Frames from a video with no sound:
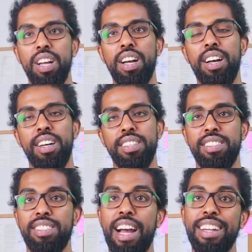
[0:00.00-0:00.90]

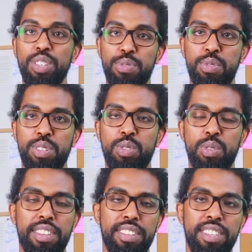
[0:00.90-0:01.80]
the start of
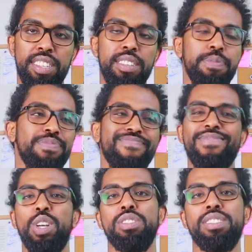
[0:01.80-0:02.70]
2023.
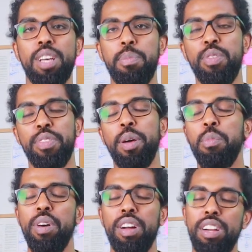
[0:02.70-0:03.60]
Some of
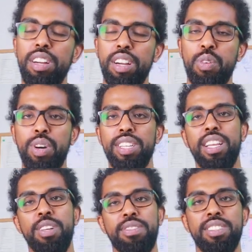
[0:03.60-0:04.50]
them were
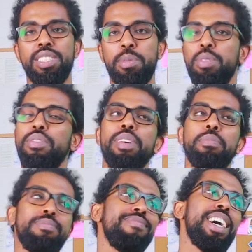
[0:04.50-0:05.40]
weightlifting, some of
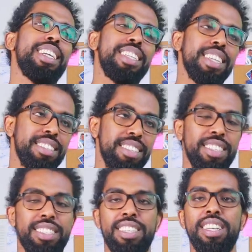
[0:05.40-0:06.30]
them I didn't
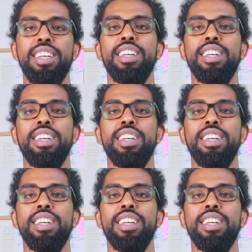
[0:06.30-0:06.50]
hit.